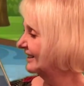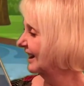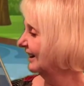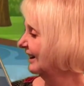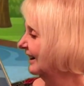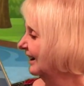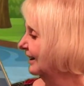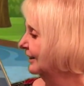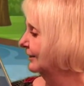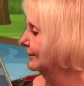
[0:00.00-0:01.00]
duck
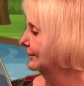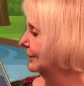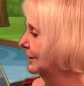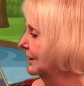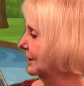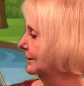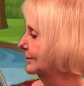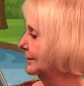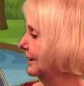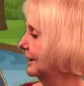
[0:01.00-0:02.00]
and the frog
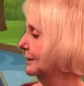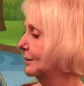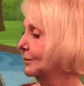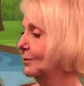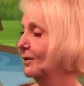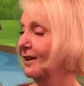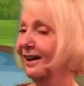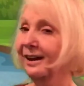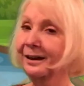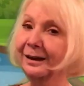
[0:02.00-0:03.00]
ran
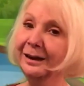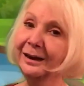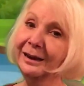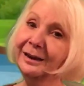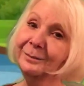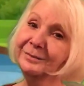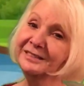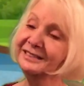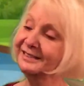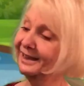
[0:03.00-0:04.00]
away. I'm
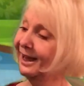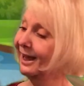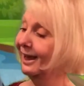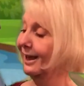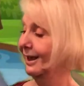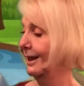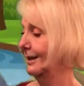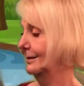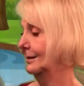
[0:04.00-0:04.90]
sad.